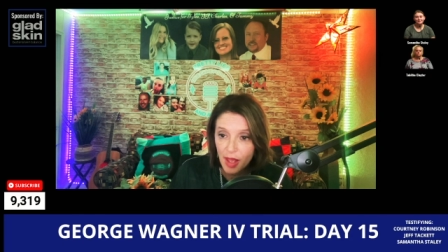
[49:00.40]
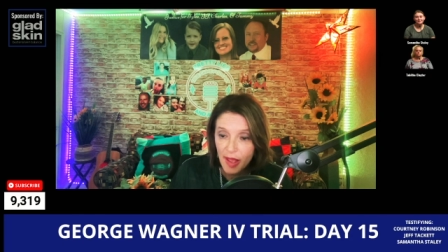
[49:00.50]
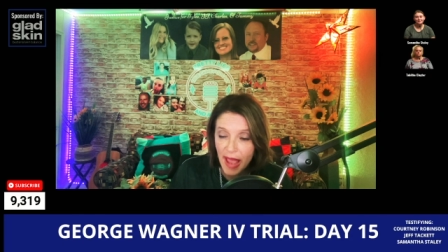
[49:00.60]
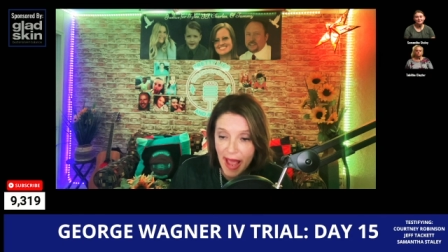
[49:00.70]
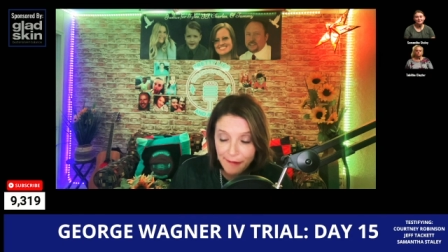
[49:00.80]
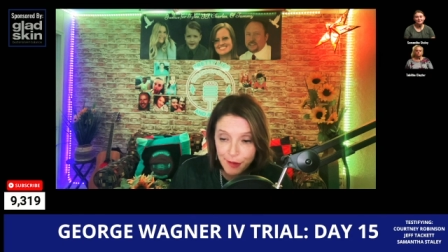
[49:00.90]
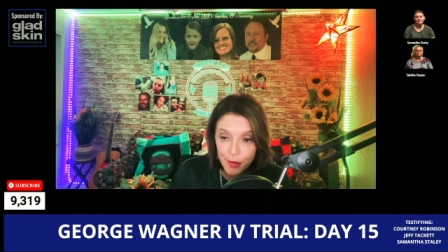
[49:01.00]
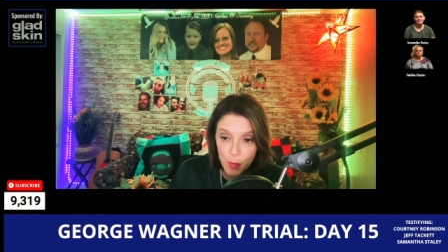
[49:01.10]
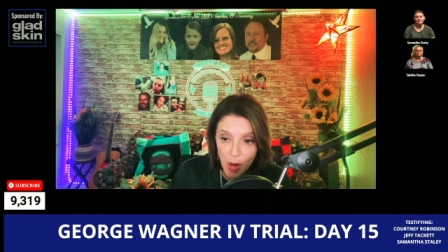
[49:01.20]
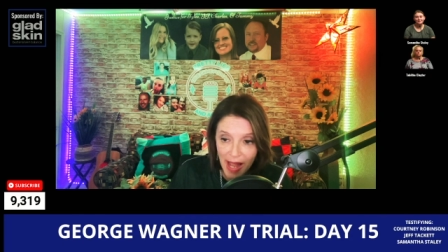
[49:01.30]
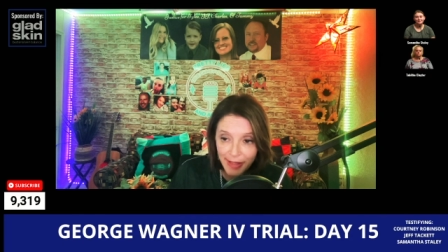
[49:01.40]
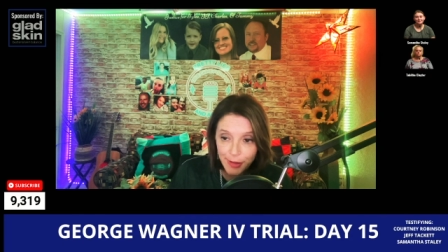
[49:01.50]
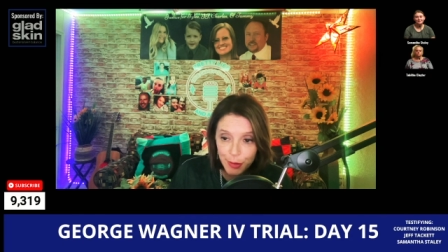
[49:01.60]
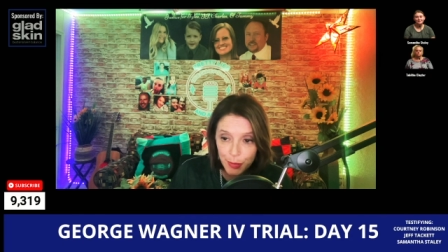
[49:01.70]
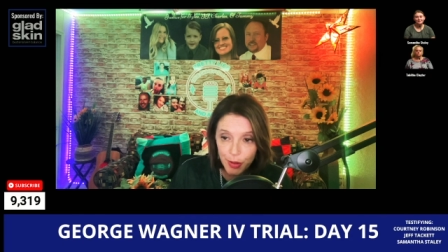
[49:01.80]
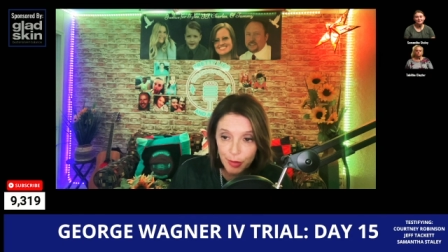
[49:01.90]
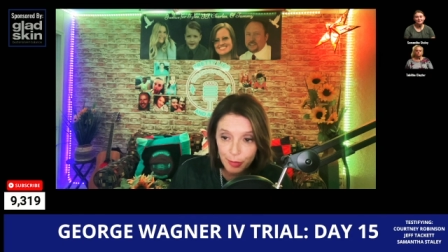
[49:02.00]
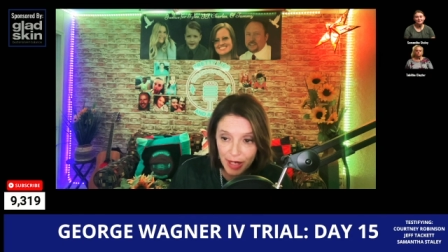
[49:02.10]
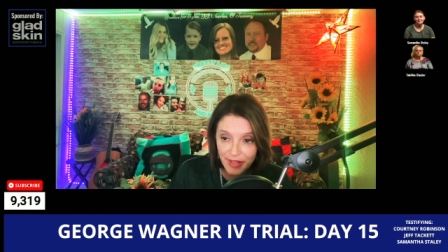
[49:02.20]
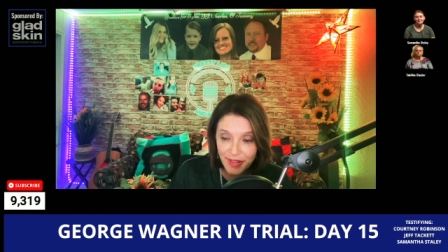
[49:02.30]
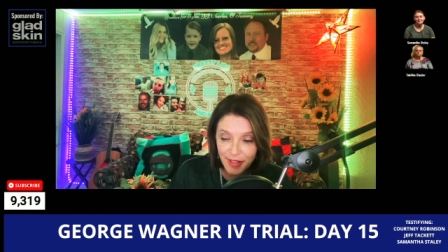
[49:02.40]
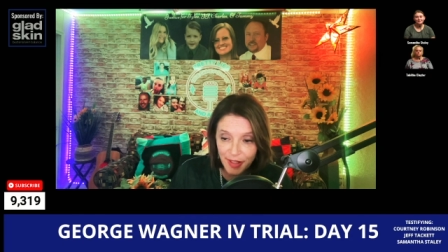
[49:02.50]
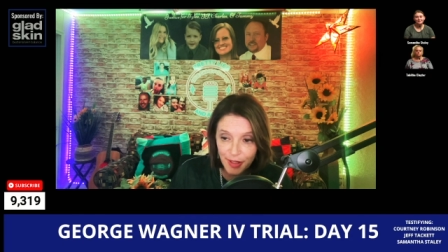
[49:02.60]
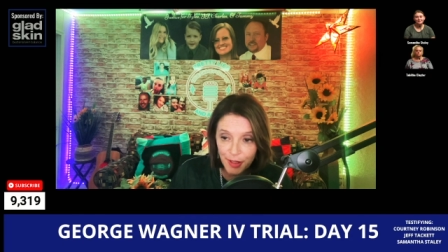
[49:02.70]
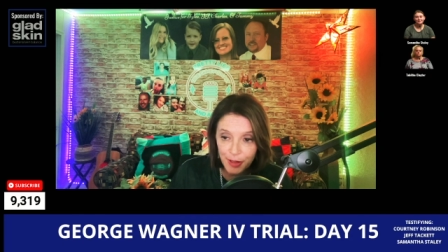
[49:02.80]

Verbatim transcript: After the Wagners were arrested, her and